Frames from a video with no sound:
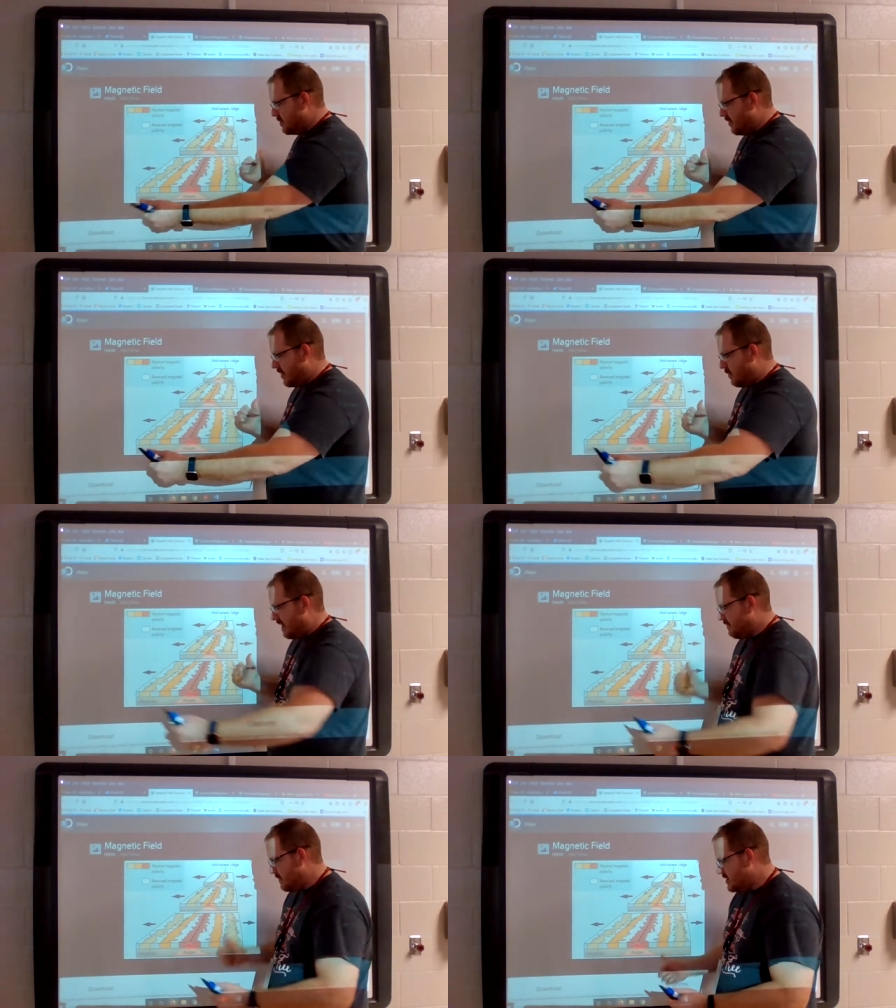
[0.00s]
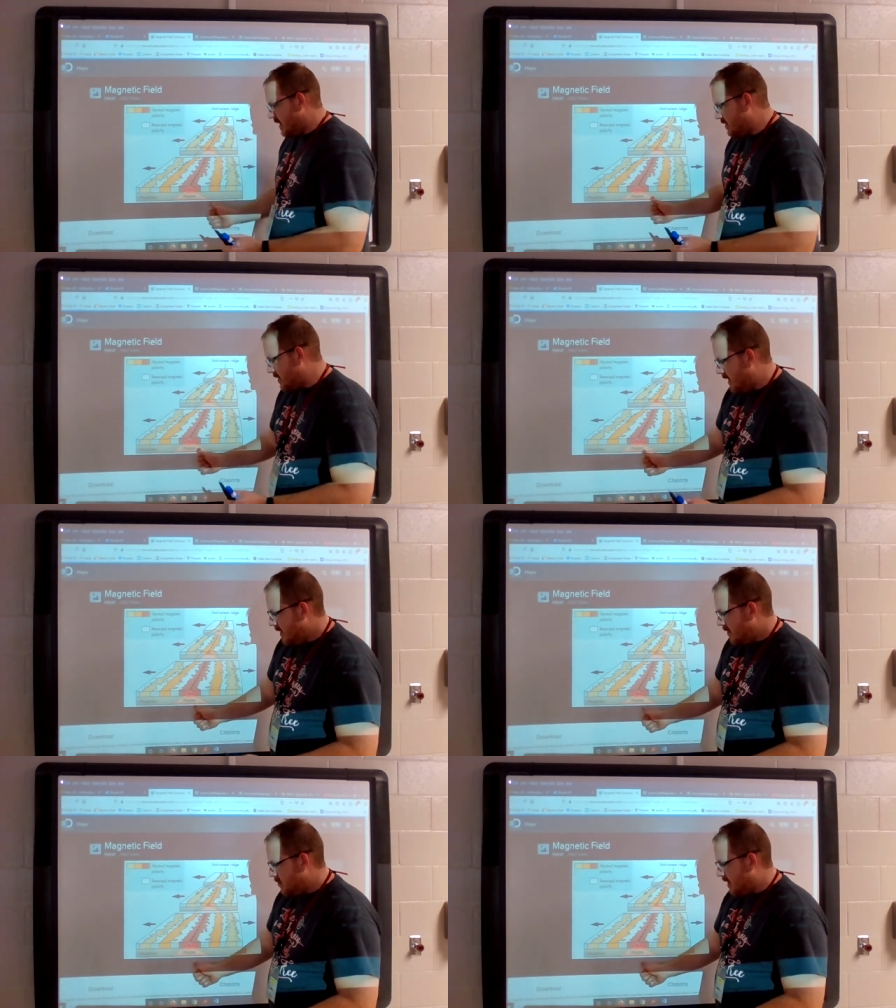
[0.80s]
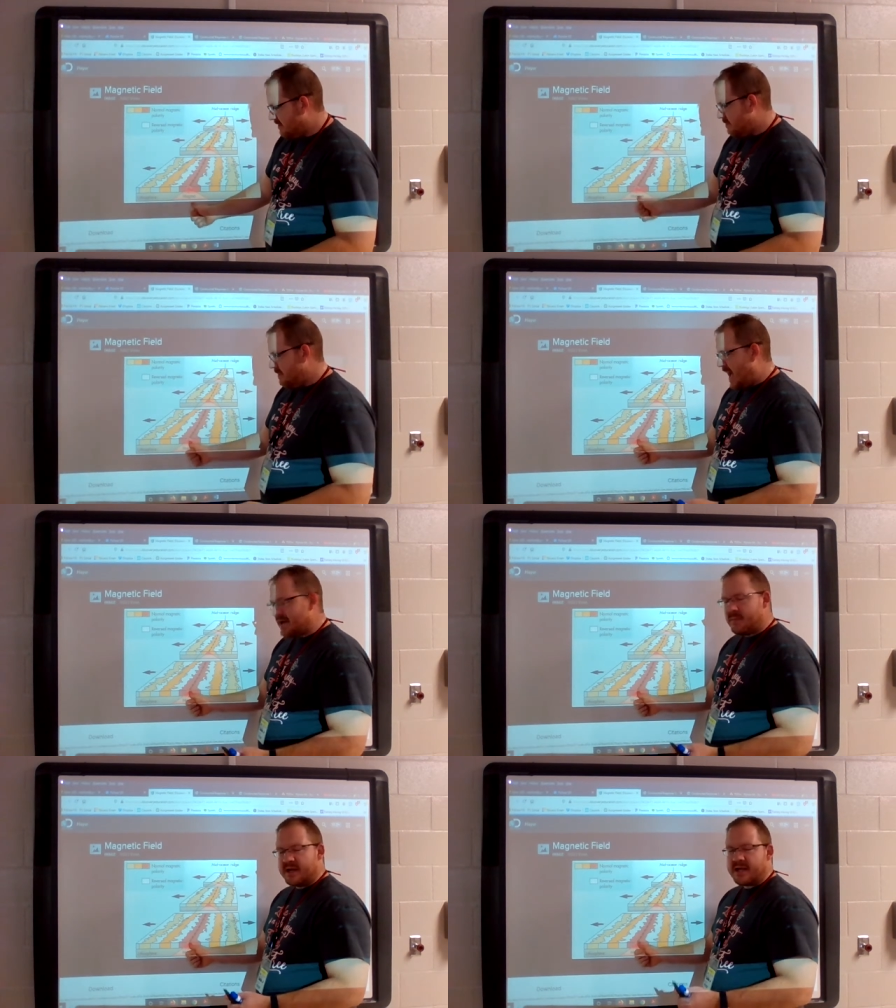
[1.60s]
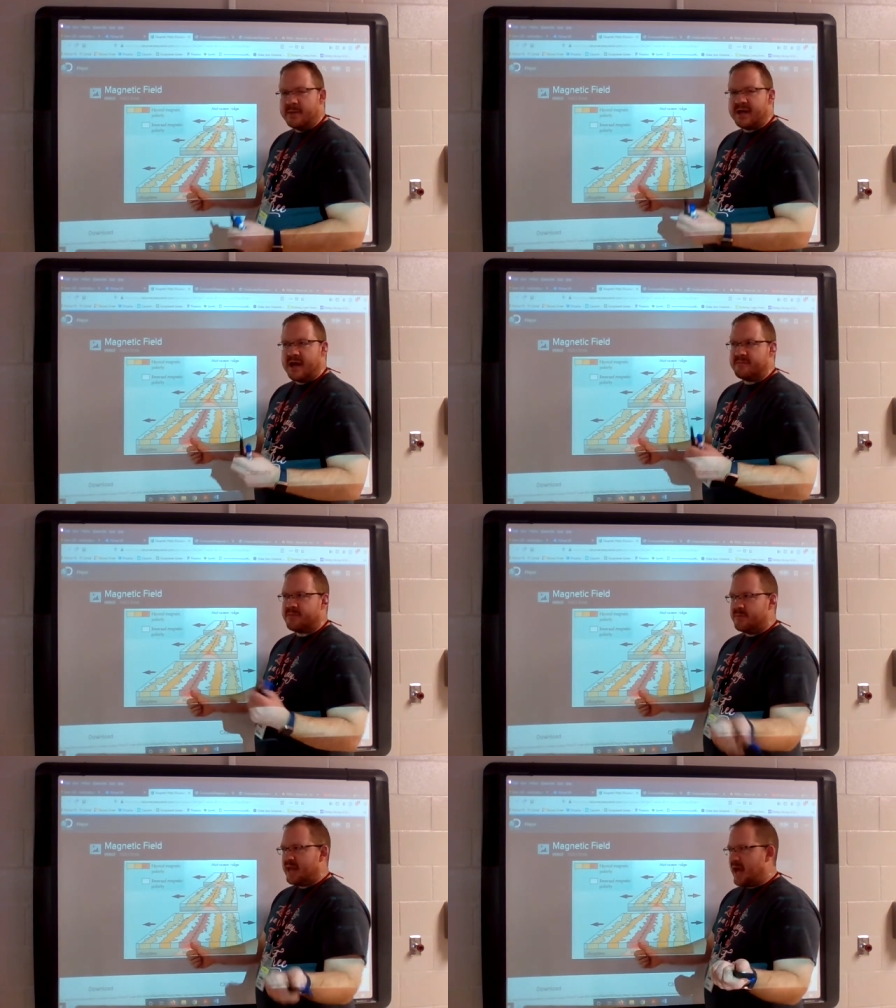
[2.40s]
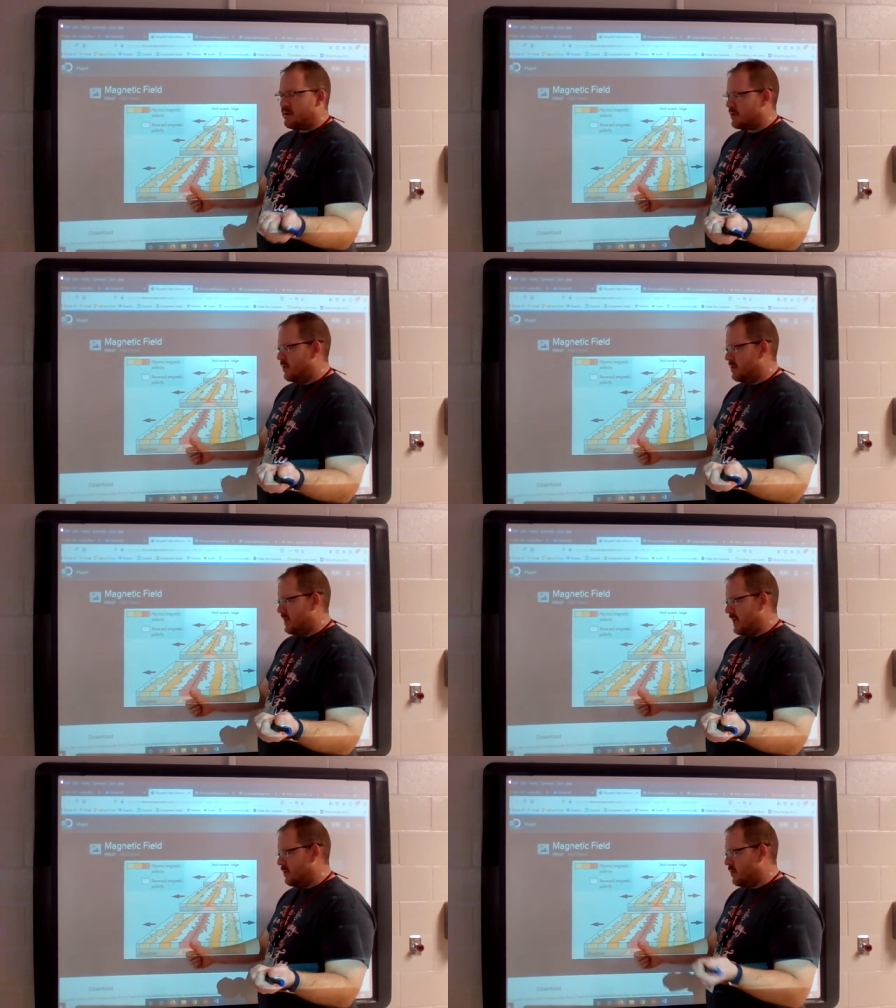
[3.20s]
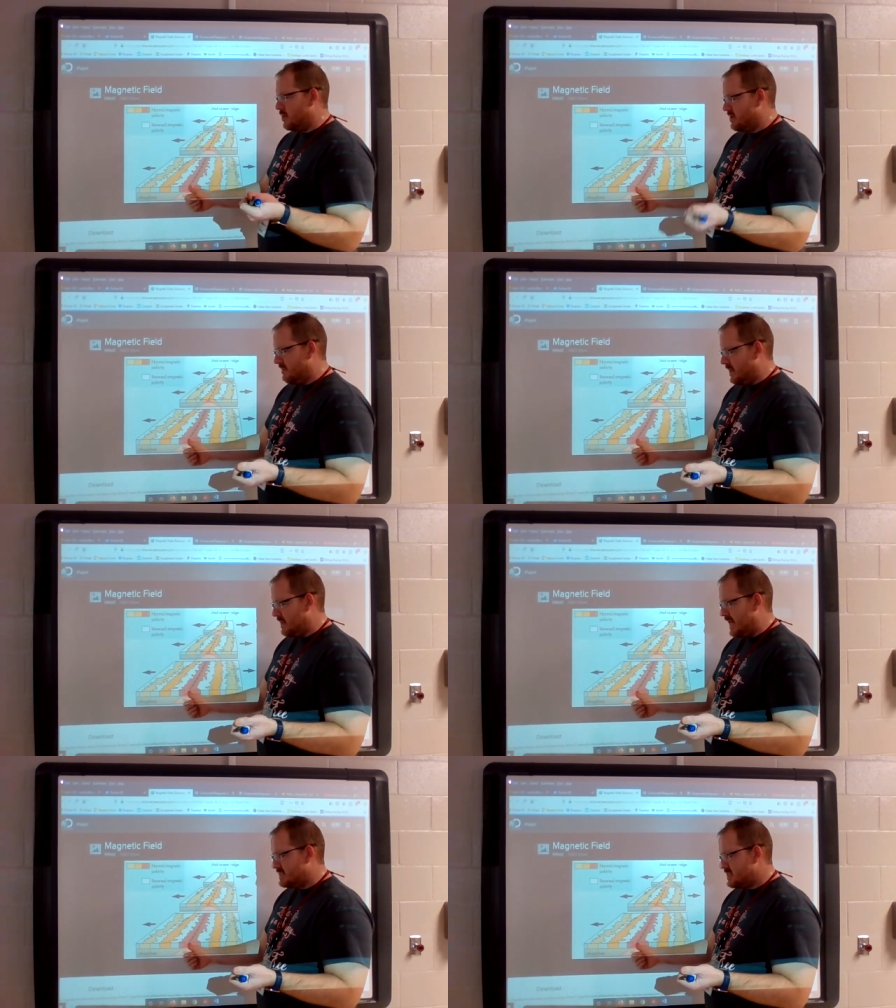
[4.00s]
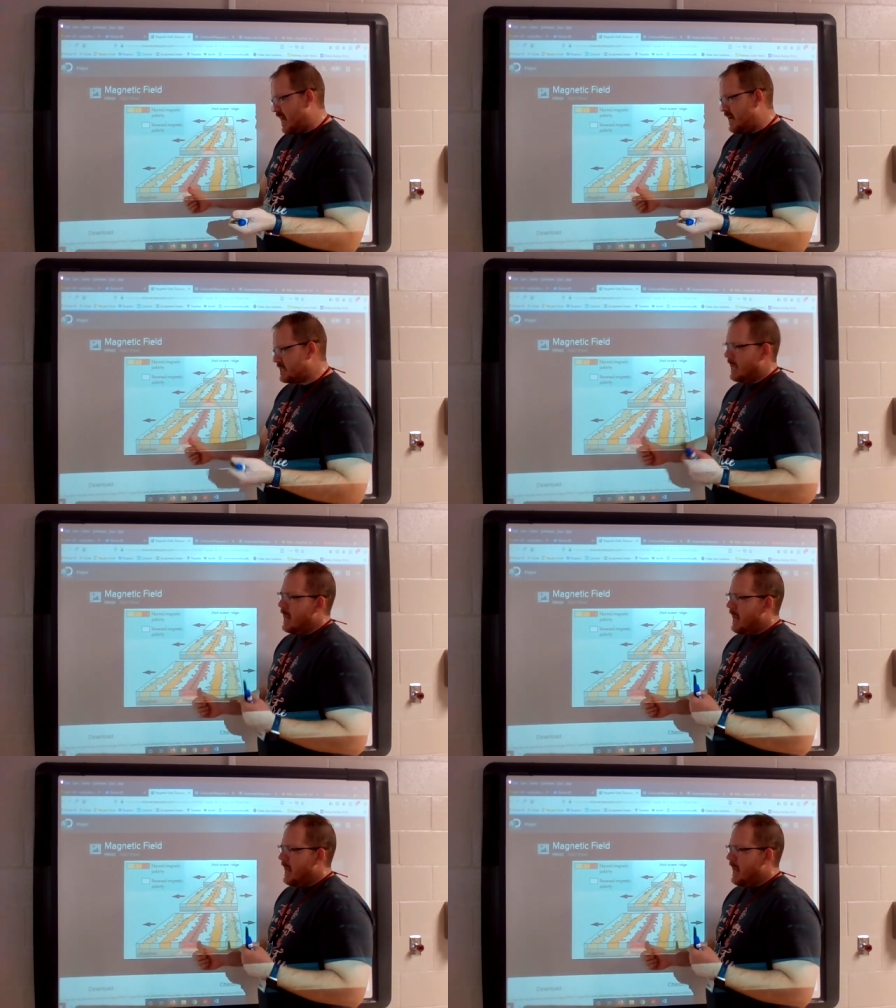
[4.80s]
are moving away from each other. You have magma coming up from the outer core, the inner core to fill in that slot.